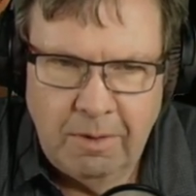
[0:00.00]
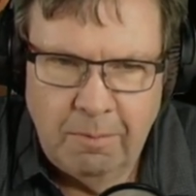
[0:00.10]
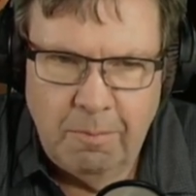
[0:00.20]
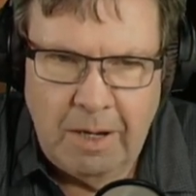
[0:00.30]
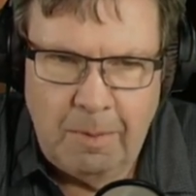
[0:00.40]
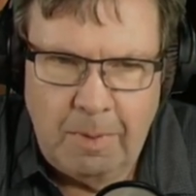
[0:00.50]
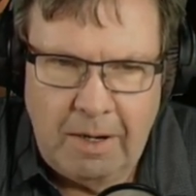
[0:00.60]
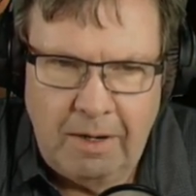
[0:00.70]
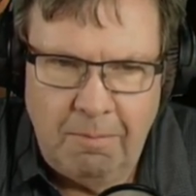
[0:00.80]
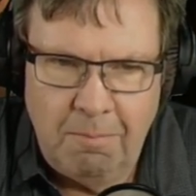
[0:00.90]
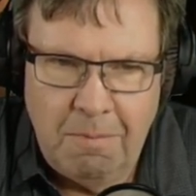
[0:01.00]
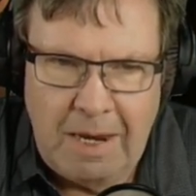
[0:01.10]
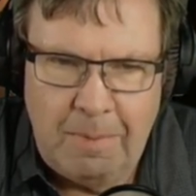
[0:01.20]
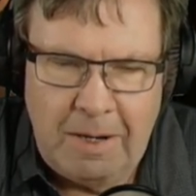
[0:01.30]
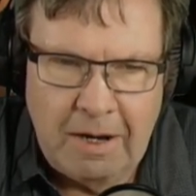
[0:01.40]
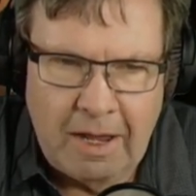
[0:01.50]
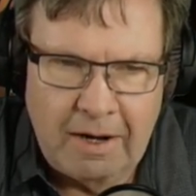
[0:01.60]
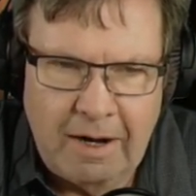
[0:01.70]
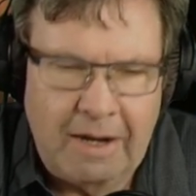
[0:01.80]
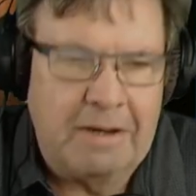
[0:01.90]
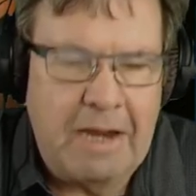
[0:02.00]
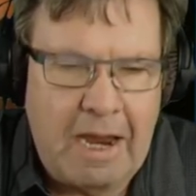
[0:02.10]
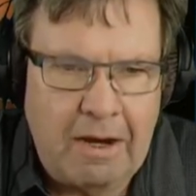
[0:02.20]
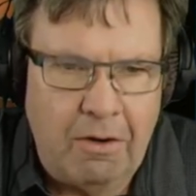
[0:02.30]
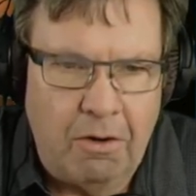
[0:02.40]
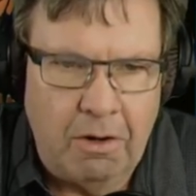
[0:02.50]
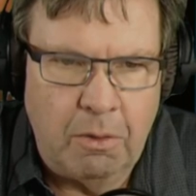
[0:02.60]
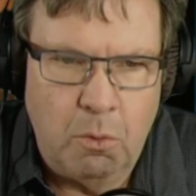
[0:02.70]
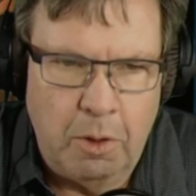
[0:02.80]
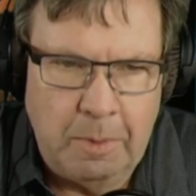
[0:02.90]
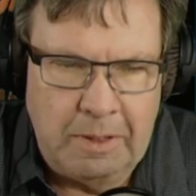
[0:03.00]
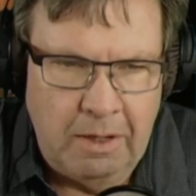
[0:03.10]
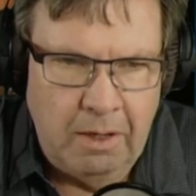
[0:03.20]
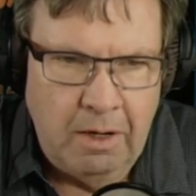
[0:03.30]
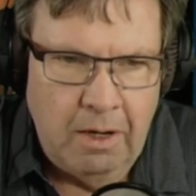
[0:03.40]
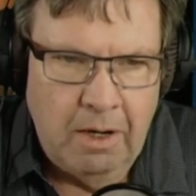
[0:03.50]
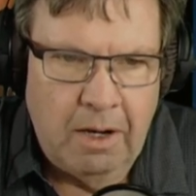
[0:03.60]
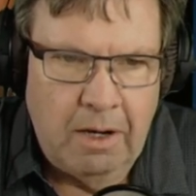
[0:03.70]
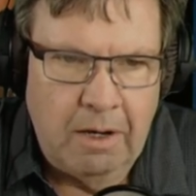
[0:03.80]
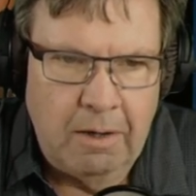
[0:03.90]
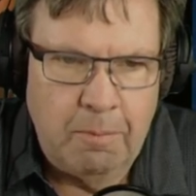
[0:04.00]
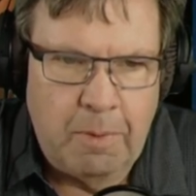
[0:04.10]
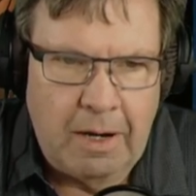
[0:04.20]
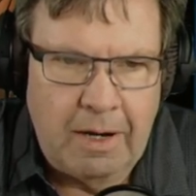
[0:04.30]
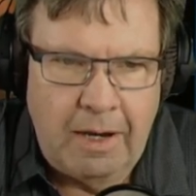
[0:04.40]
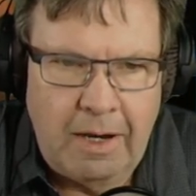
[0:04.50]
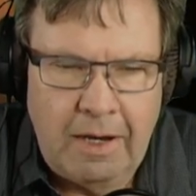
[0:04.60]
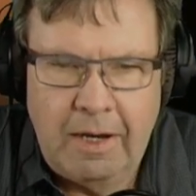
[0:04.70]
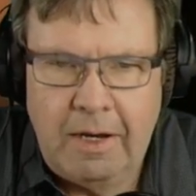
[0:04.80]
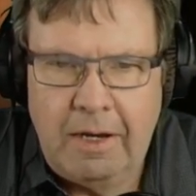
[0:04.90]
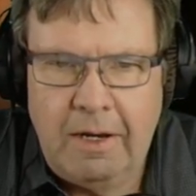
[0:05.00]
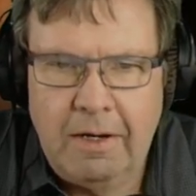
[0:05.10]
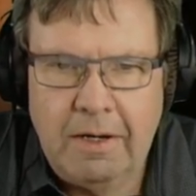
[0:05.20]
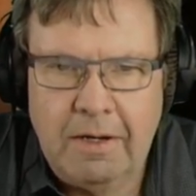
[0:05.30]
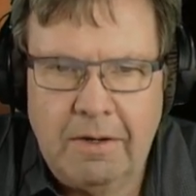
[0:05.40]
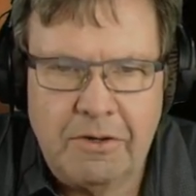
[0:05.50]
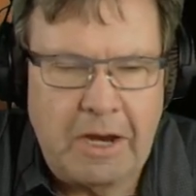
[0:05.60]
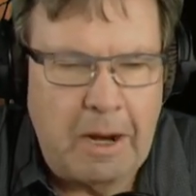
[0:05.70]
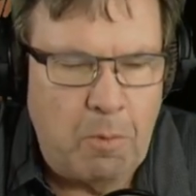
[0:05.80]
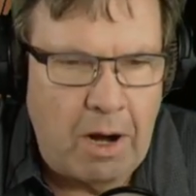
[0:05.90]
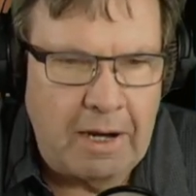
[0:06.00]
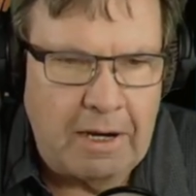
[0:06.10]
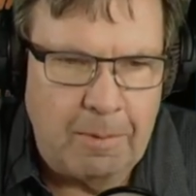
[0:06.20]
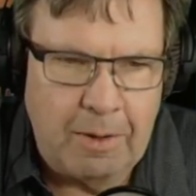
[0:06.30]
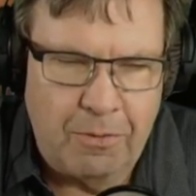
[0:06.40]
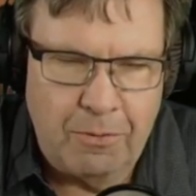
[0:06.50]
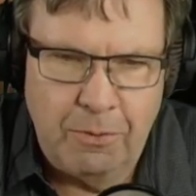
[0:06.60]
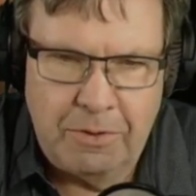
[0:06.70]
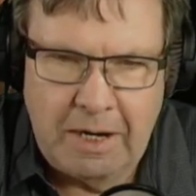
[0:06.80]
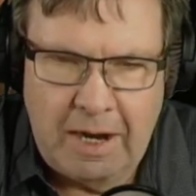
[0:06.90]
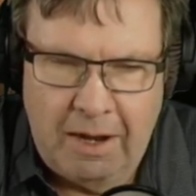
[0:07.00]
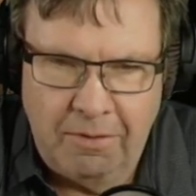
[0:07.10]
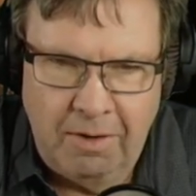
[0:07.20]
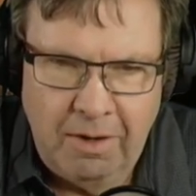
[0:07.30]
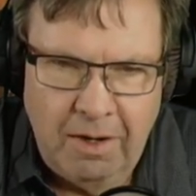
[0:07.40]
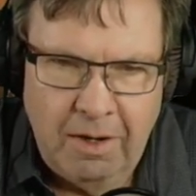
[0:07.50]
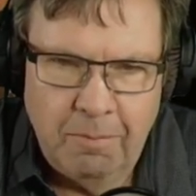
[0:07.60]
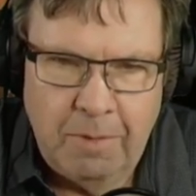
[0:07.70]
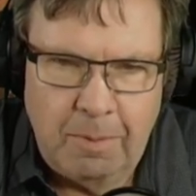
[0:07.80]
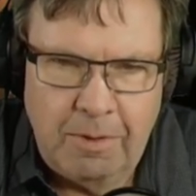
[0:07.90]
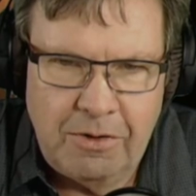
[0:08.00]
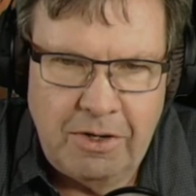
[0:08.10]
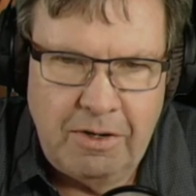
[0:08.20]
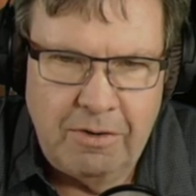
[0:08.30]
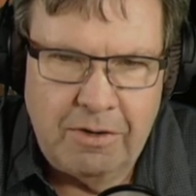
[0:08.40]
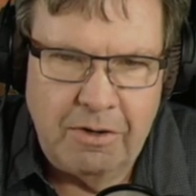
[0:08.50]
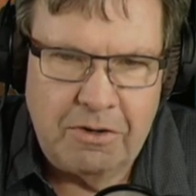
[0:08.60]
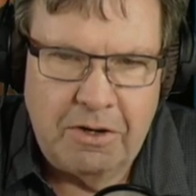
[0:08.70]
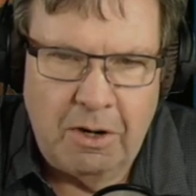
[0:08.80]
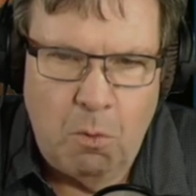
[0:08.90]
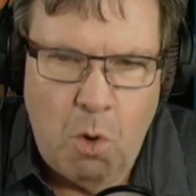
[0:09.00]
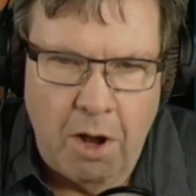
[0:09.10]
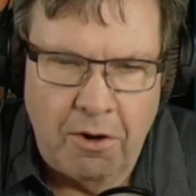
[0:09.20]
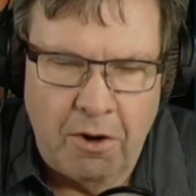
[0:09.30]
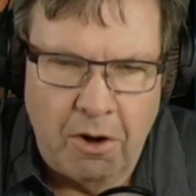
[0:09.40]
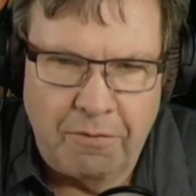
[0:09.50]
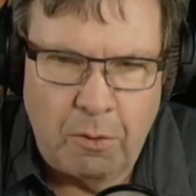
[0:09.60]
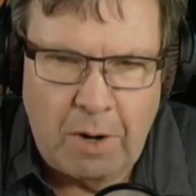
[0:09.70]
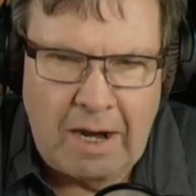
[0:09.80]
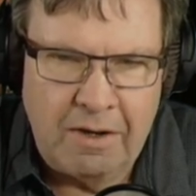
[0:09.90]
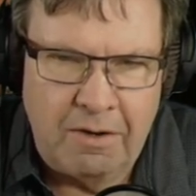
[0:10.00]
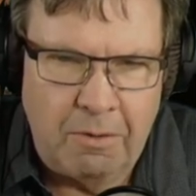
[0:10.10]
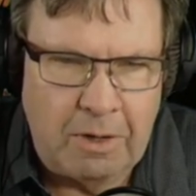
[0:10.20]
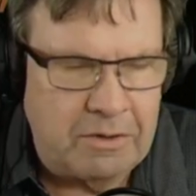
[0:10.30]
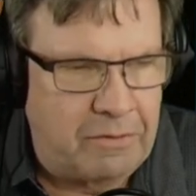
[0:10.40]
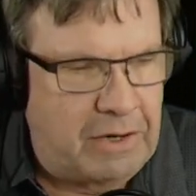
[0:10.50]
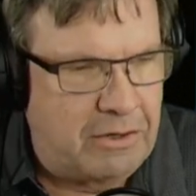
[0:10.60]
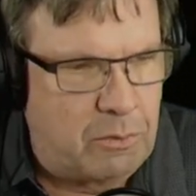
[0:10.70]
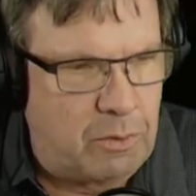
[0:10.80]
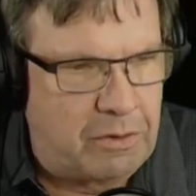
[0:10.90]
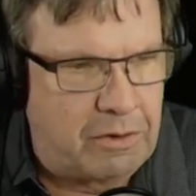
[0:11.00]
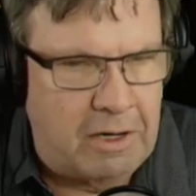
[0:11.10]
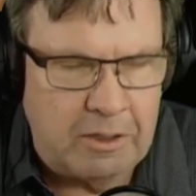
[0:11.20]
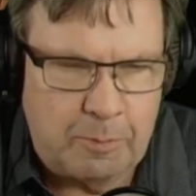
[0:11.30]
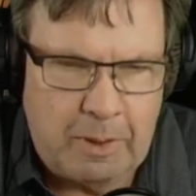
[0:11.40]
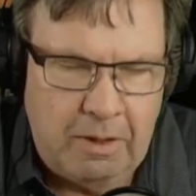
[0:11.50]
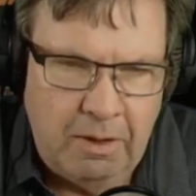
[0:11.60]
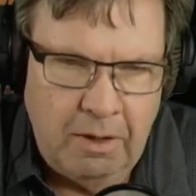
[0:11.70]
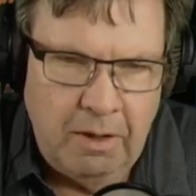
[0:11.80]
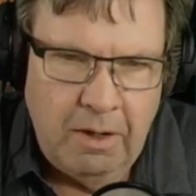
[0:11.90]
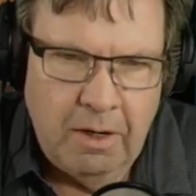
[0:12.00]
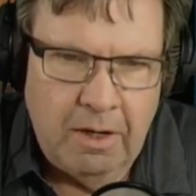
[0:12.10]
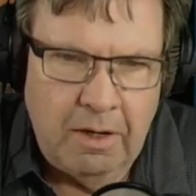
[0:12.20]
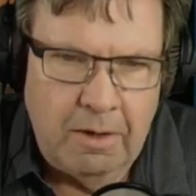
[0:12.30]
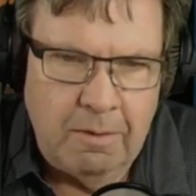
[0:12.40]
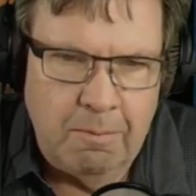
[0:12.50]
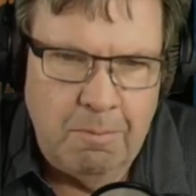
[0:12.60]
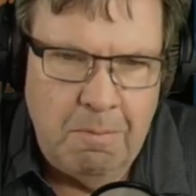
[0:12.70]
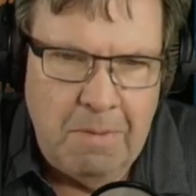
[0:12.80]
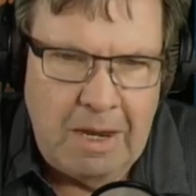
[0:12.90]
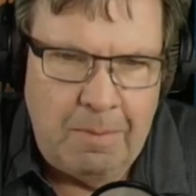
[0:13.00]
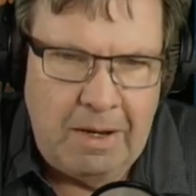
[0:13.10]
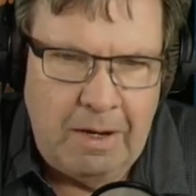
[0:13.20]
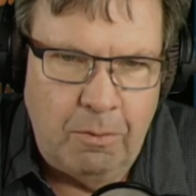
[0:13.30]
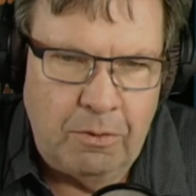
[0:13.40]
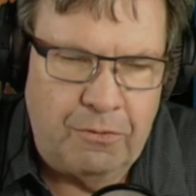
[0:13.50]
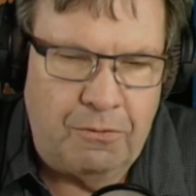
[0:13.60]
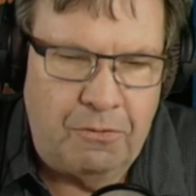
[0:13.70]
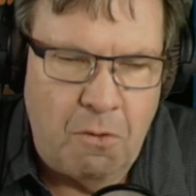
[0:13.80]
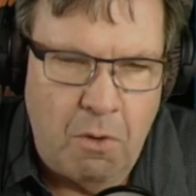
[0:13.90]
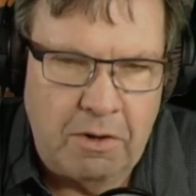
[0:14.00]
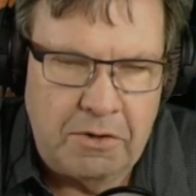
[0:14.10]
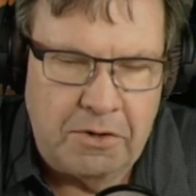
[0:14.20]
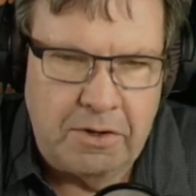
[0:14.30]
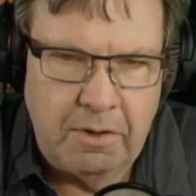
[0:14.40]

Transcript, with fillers: maybe not an attack on a woman, by a samurai coming through town. Maybe she's just wandered off the reservation with her husband. Maybe it was forced.